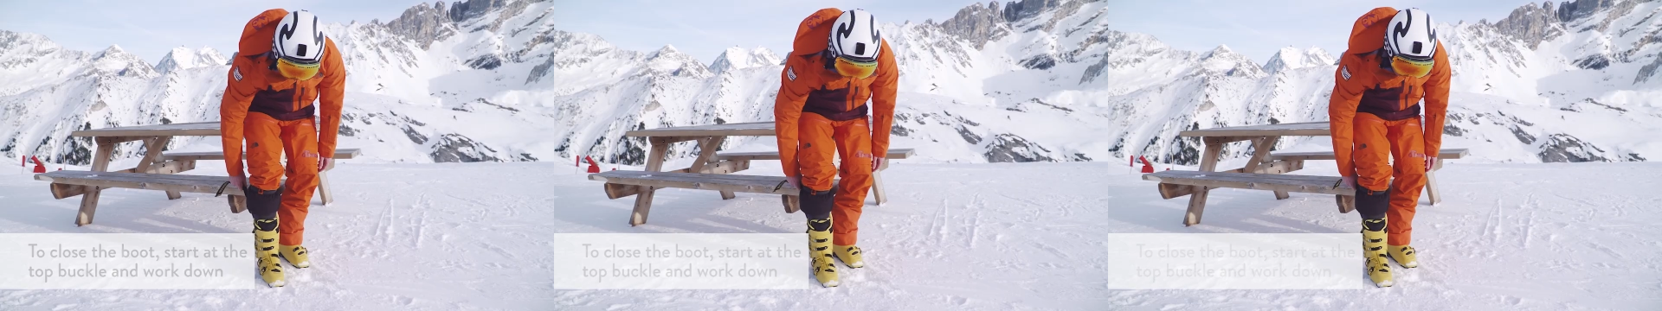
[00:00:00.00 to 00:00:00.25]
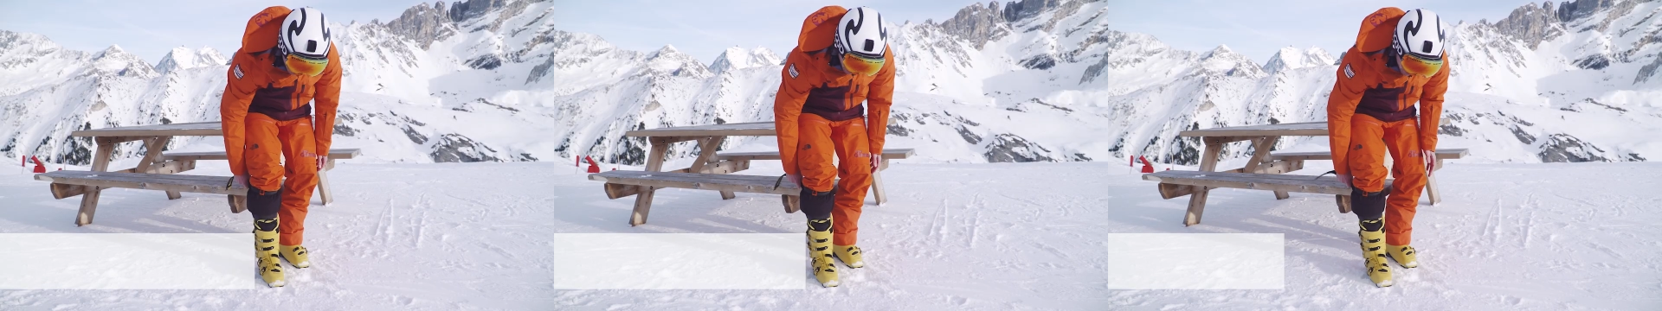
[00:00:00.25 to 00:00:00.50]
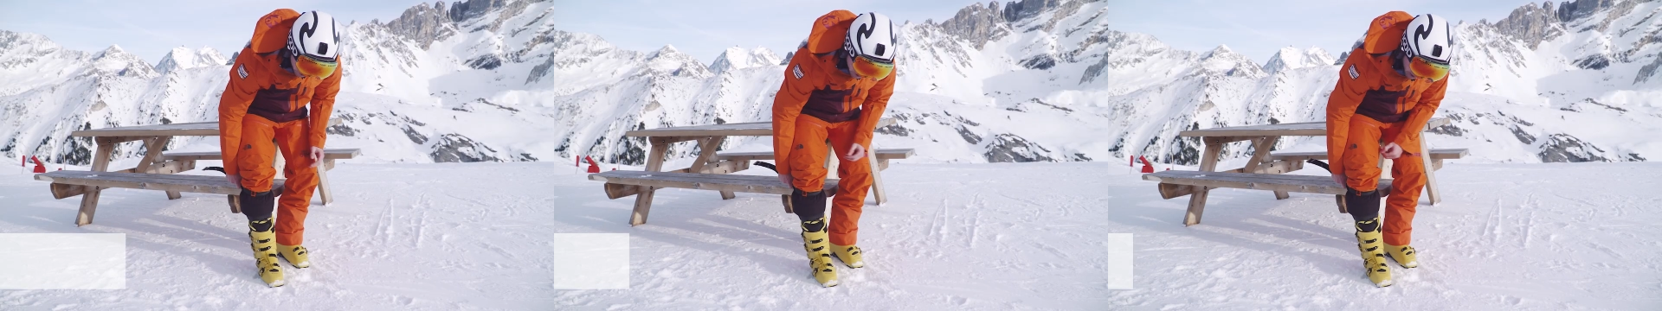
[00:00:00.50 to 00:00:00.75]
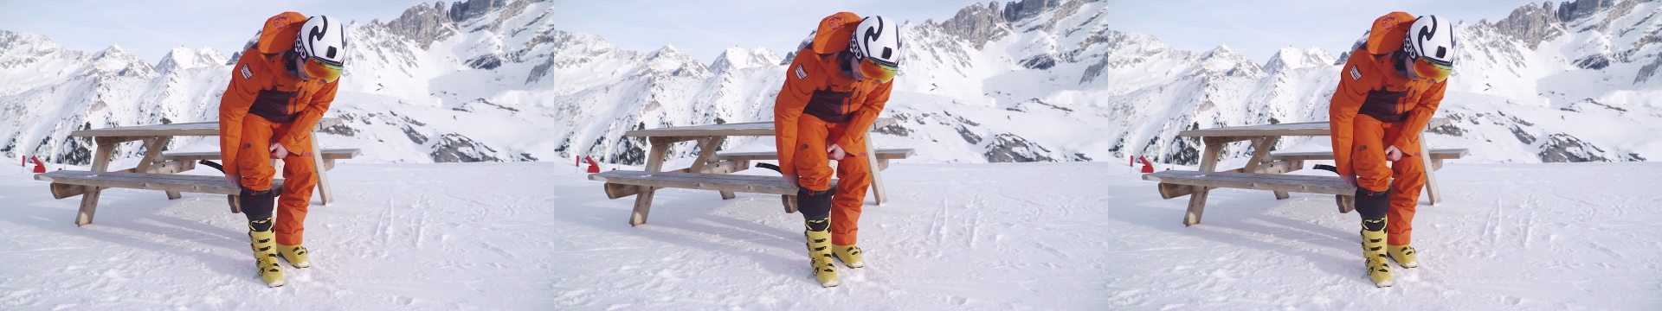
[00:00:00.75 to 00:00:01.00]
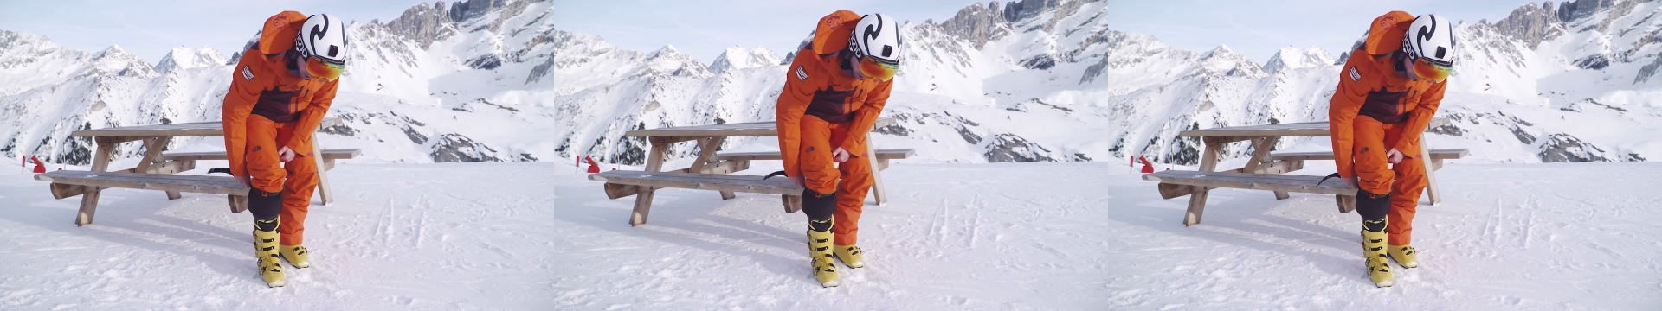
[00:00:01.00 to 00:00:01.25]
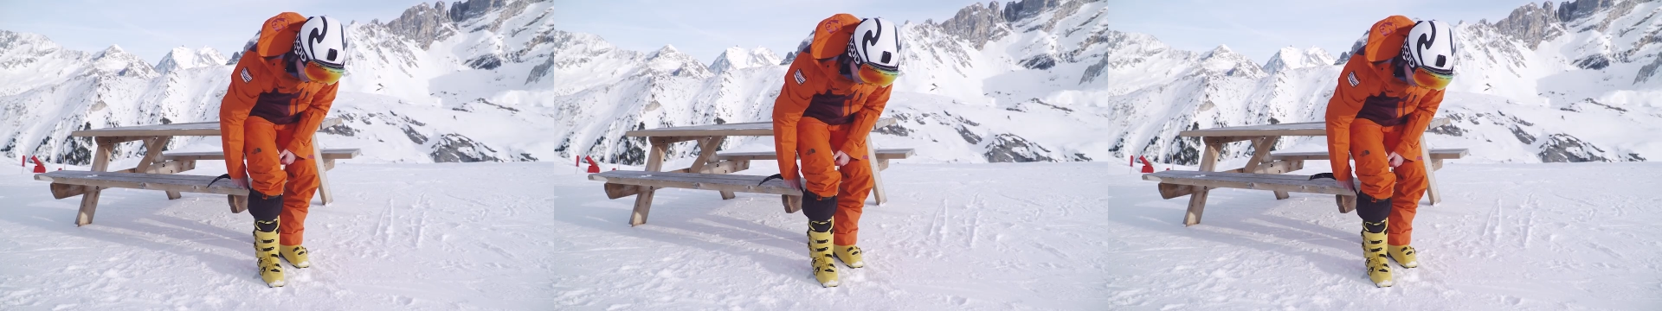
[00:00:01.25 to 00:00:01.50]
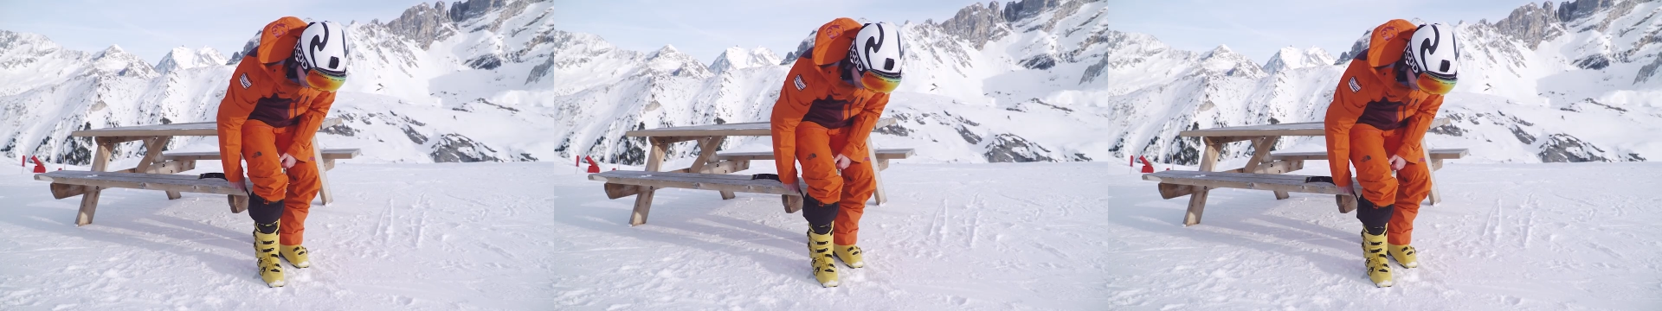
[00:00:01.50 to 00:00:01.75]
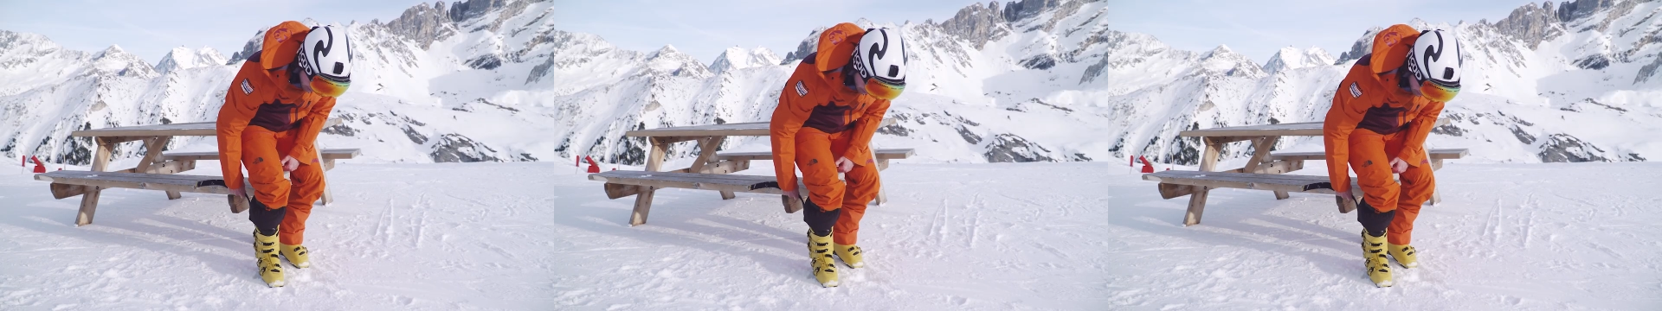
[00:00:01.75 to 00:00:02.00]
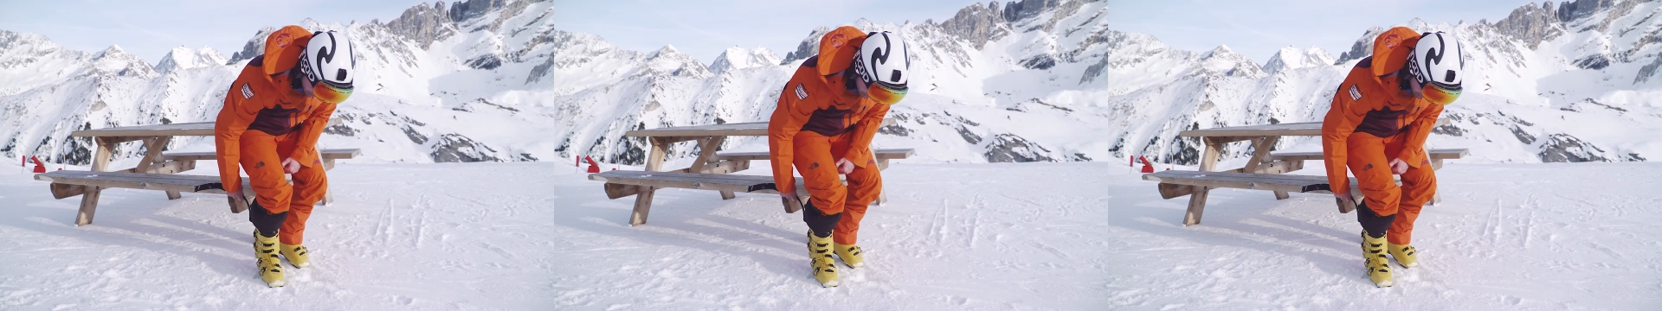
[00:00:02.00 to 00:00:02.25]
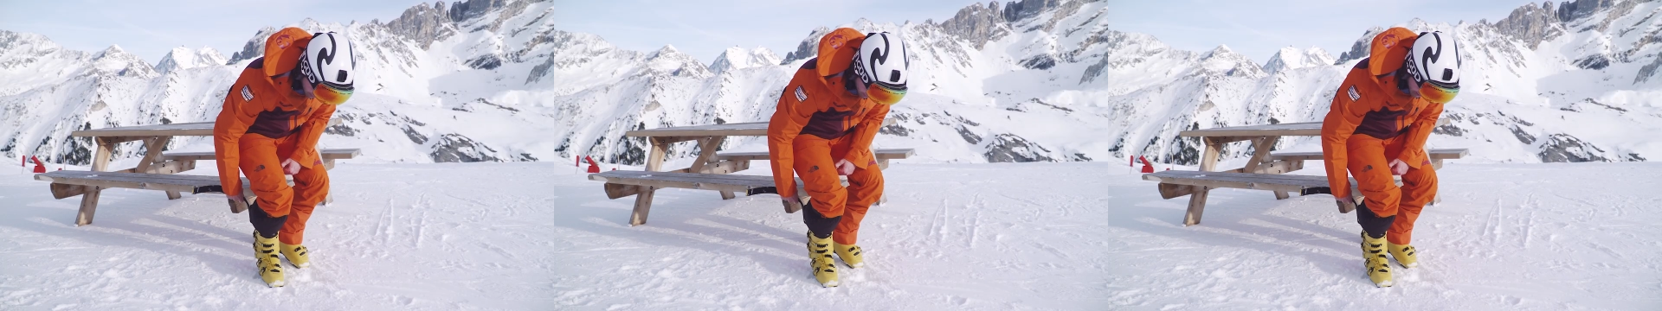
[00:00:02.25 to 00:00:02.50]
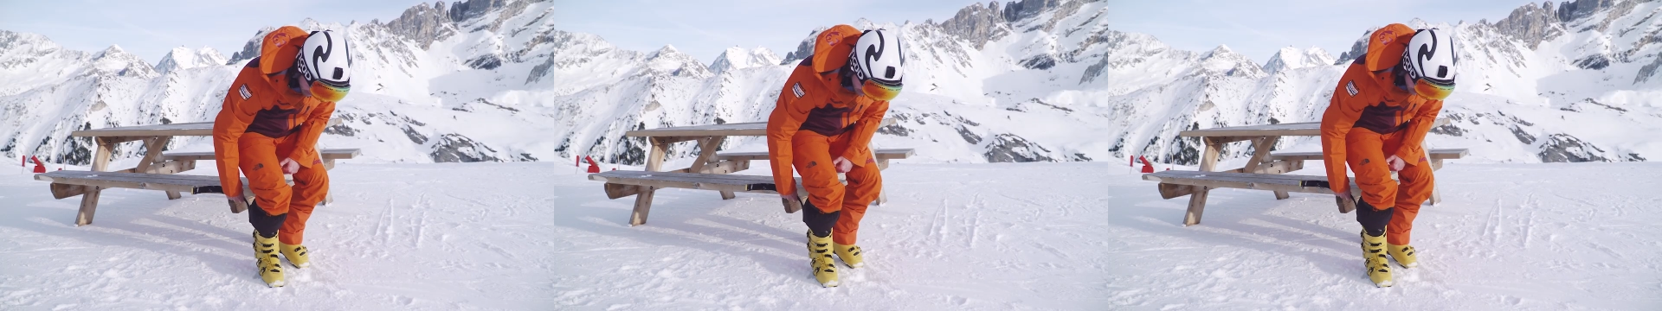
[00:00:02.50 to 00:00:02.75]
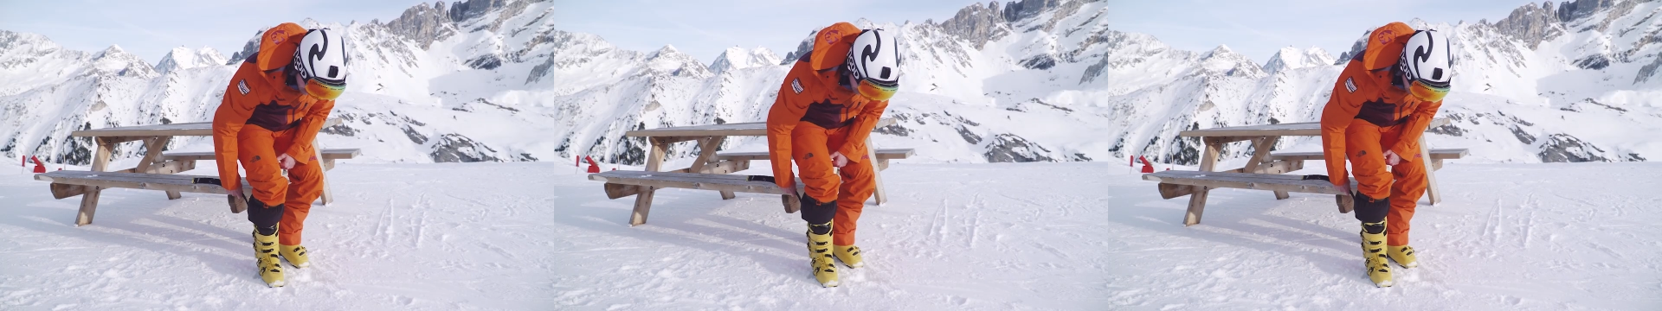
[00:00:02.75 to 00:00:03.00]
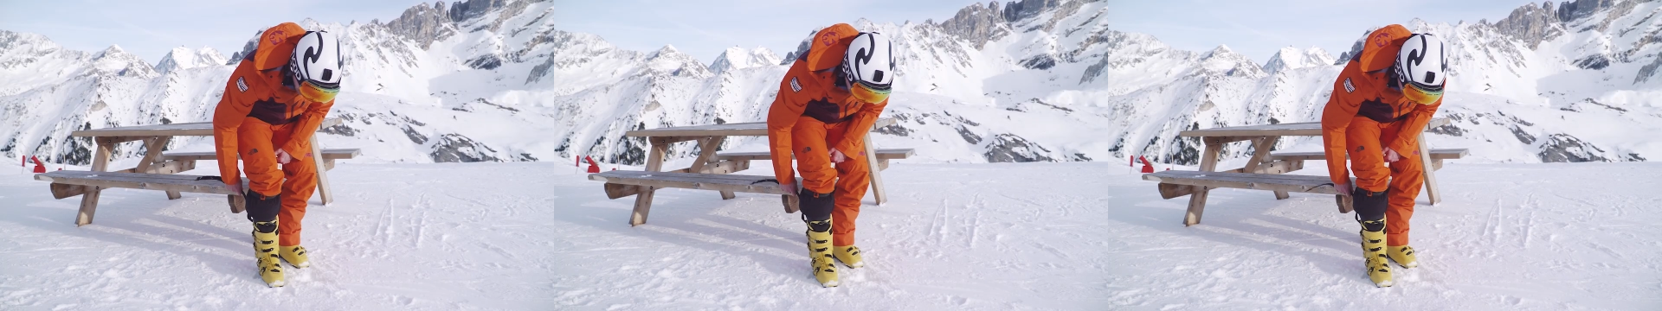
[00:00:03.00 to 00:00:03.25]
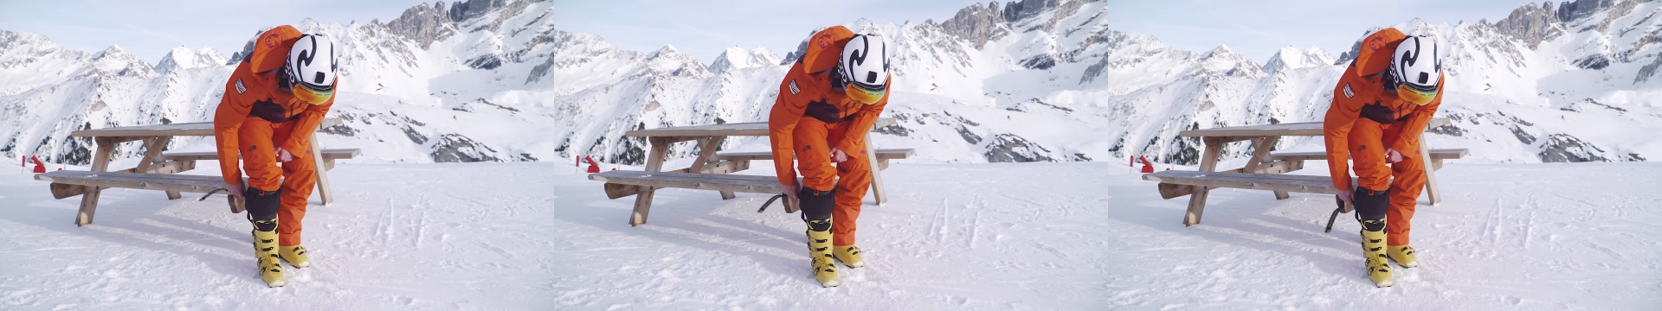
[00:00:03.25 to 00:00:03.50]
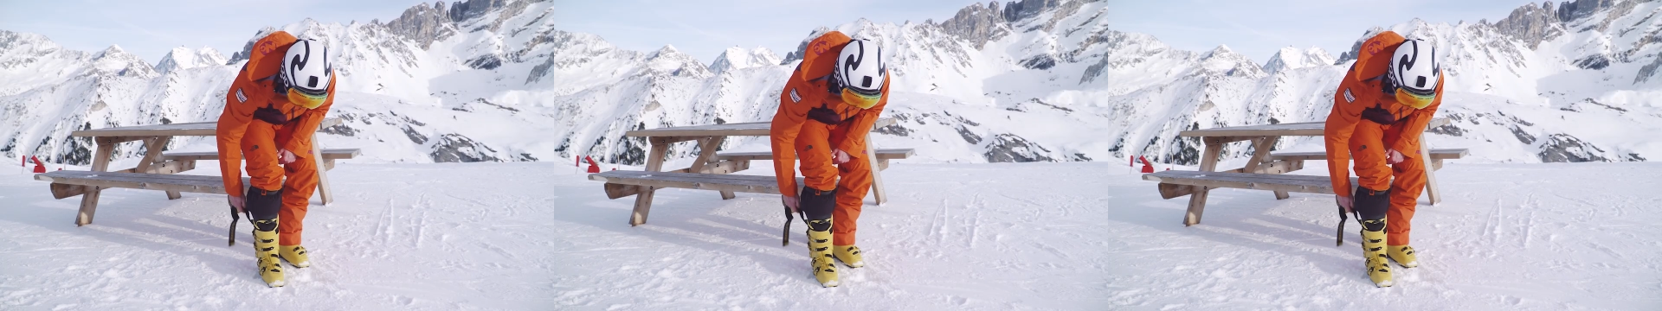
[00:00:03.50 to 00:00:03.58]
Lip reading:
[unreadable: no face in view]